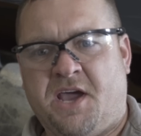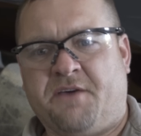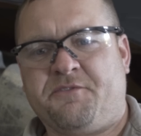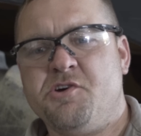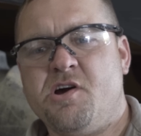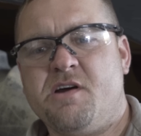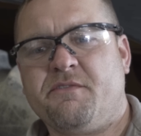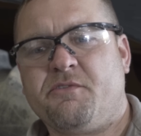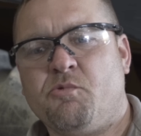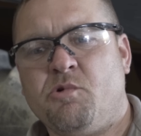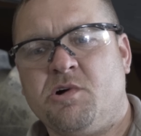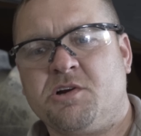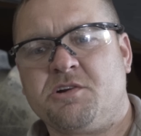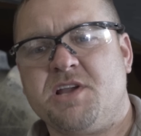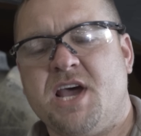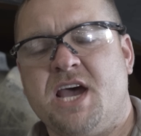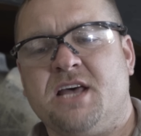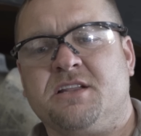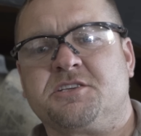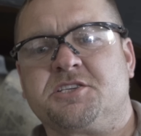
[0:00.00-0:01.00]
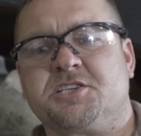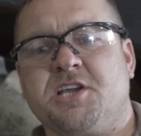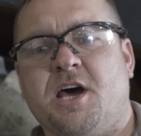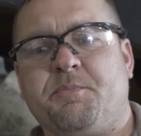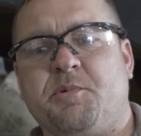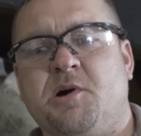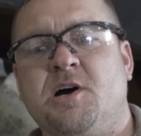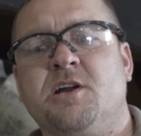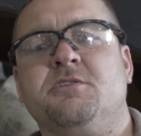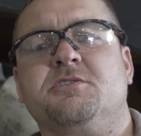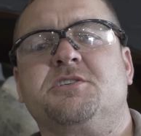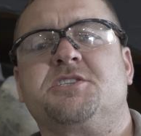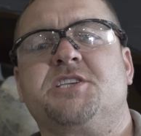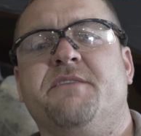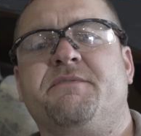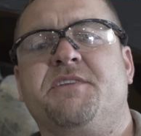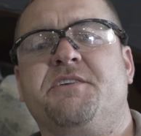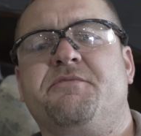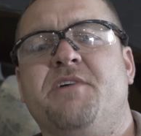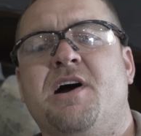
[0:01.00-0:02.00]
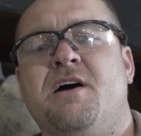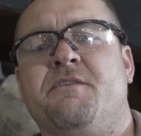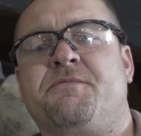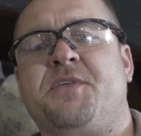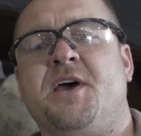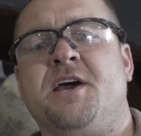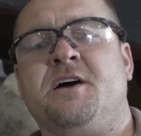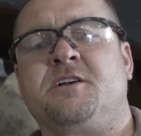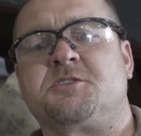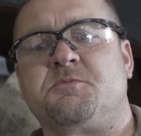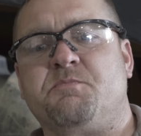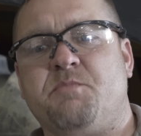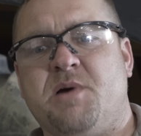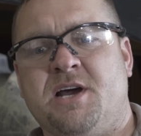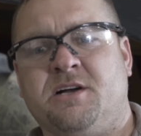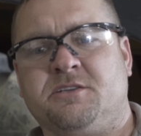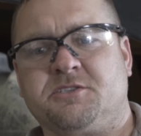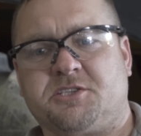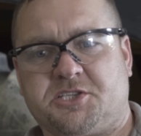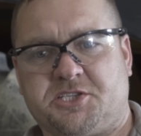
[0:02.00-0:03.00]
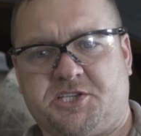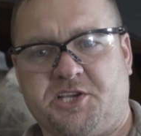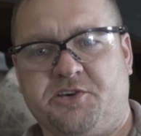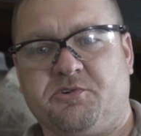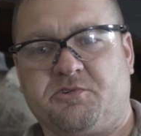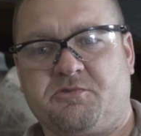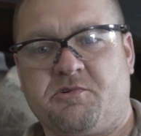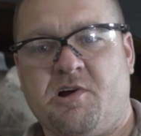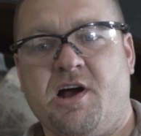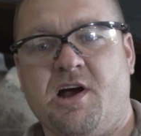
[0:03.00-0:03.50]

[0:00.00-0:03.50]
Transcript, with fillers: Have you ever wondered how to stop 175,000 pounds of steel and